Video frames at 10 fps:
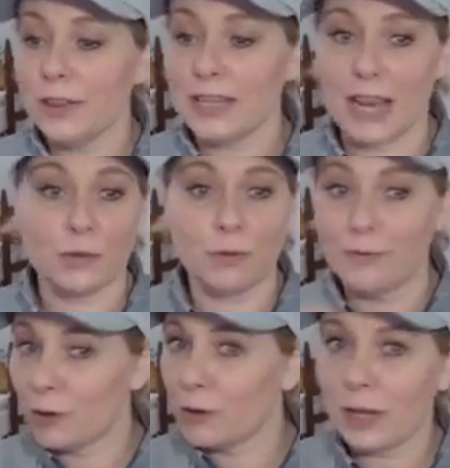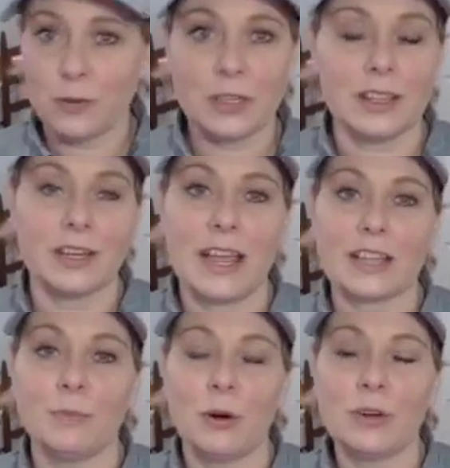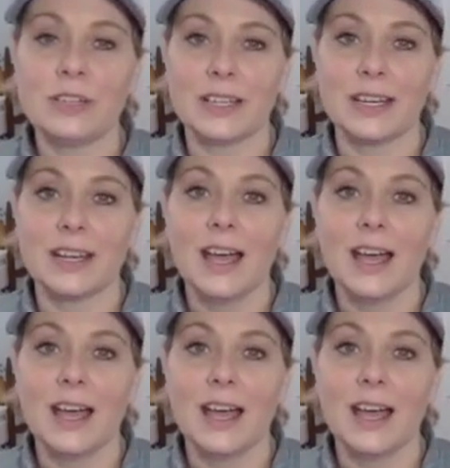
the next referral goes to the next person.